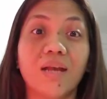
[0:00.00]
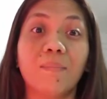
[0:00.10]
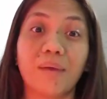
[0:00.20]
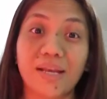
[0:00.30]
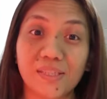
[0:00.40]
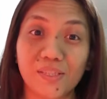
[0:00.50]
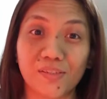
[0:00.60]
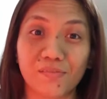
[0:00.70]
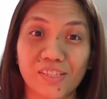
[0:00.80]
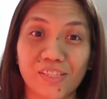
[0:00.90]
my
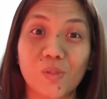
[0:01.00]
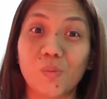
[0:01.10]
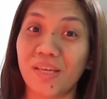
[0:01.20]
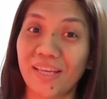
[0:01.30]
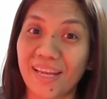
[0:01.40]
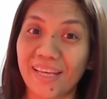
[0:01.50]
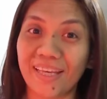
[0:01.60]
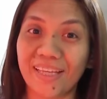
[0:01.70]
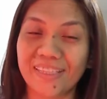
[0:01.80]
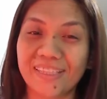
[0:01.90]
service to my
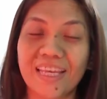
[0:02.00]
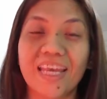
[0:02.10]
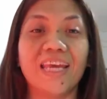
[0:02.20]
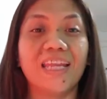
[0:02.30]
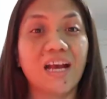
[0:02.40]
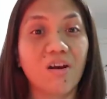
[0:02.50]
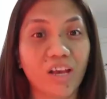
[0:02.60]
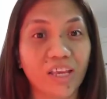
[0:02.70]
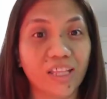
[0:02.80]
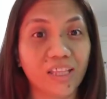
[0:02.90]
clients and how I
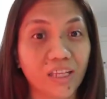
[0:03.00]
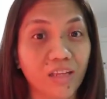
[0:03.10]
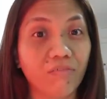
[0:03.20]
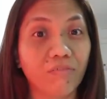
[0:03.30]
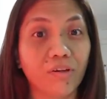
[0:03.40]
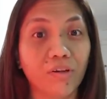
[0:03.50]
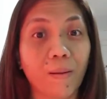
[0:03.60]
can deliver